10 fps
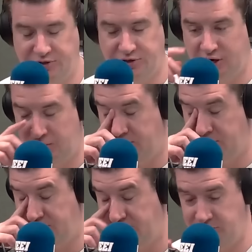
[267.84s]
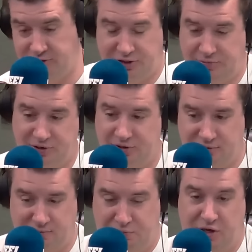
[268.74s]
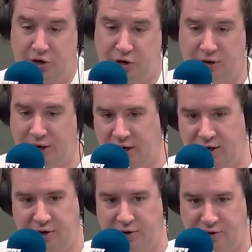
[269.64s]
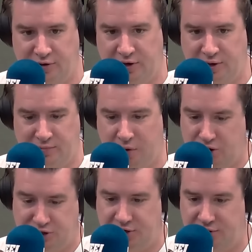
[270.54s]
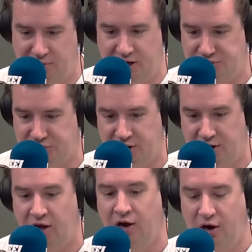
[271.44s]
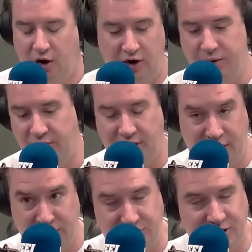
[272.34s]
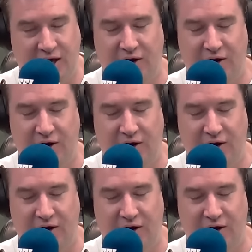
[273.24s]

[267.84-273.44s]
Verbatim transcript: Pastrnak, but I think there's something bigger going on here than uh, or Pastrnak or anybody else.